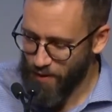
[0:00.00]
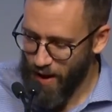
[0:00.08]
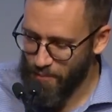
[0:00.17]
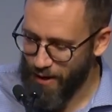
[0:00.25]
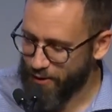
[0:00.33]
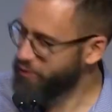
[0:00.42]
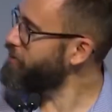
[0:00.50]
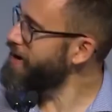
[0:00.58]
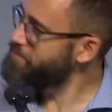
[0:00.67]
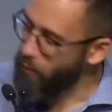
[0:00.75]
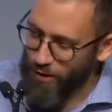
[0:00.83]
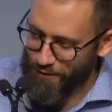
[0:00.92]
About
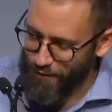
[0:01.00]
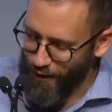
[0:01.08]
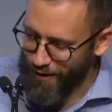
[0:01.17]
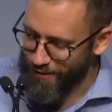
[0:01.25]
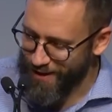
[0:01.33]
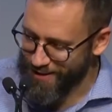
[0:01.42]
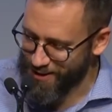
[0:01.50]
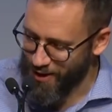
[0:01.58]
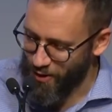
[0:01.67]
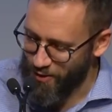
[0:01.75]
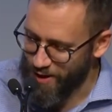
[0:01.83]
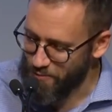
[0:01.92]
3.5 years
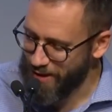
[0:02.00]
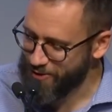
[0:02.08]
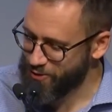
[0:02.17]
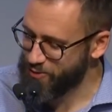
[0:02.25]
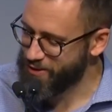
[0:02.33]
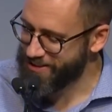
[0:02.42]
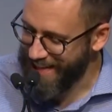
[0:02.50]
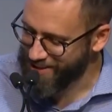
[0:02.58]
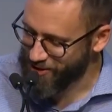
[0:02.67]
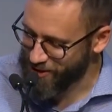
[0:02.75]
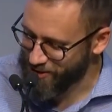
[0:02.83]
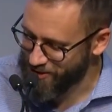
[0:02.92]
ago, he went to the
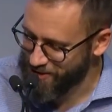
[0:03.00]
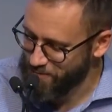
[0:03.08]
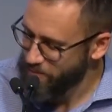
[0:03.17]
dentist